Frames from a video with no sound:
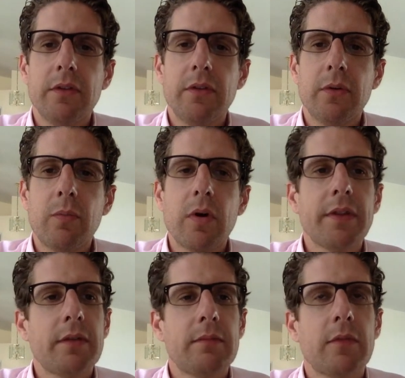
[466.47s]

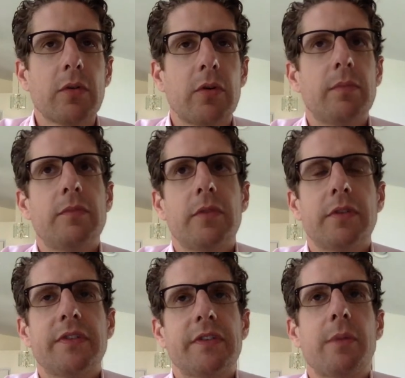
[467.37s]

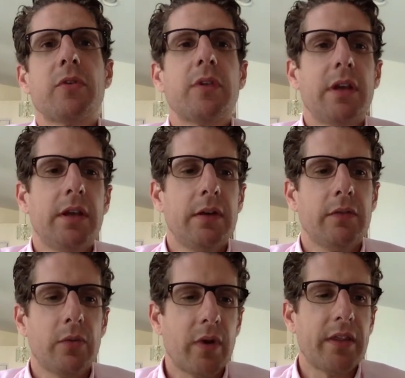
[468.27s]
the summary,
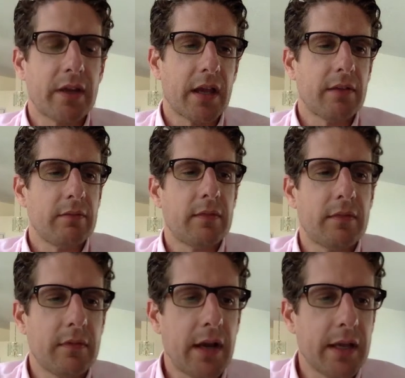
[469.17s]
the way that
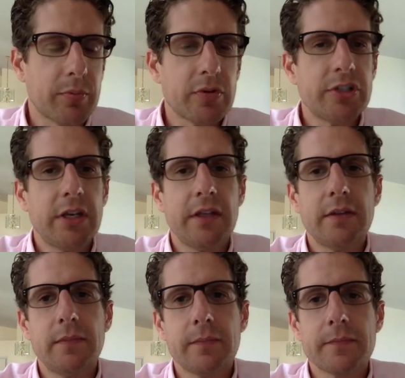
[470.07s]
I
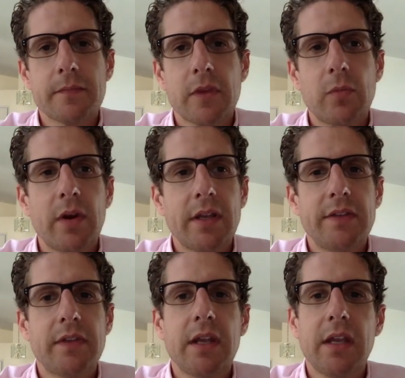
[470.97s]
appreciate what
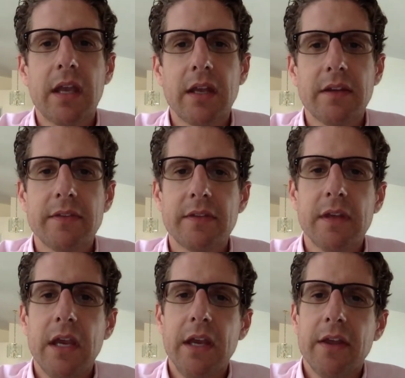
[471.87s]
he's getting at is
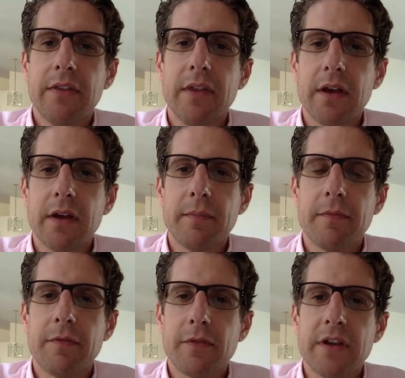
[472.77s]
the
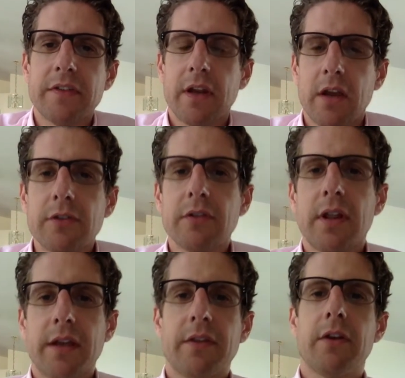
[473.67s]
phrase that I
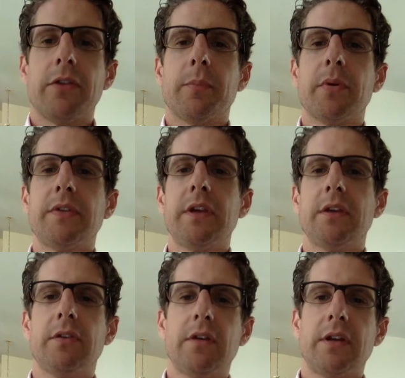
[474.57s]
underlined there, the
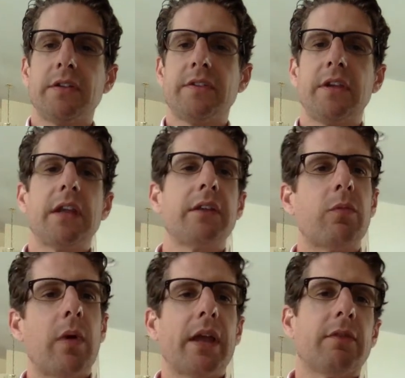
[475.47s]
particular and
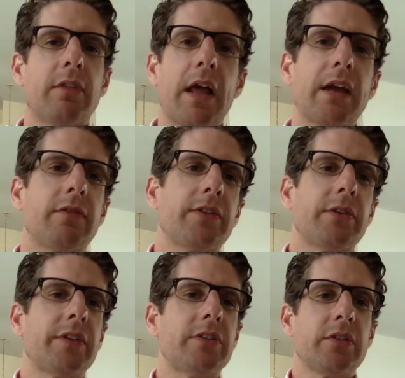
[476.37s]
distinctive way of life. So
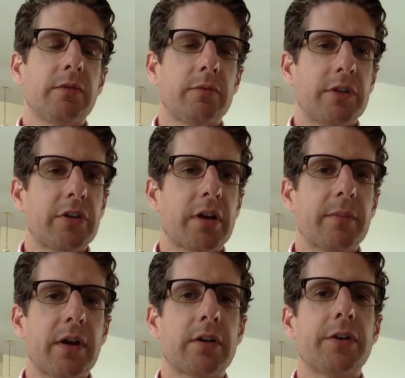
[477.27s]
essentially, when we talk
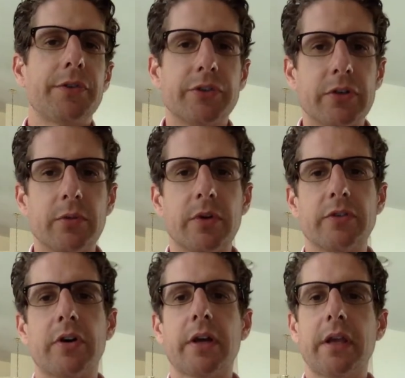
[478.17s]
about culture, we're
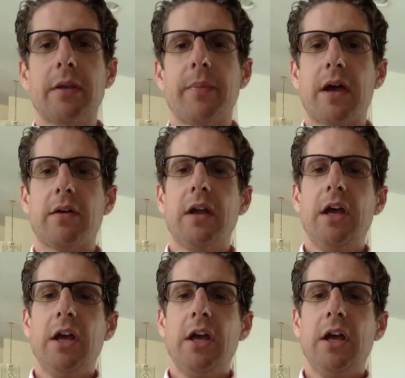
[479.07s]
talking about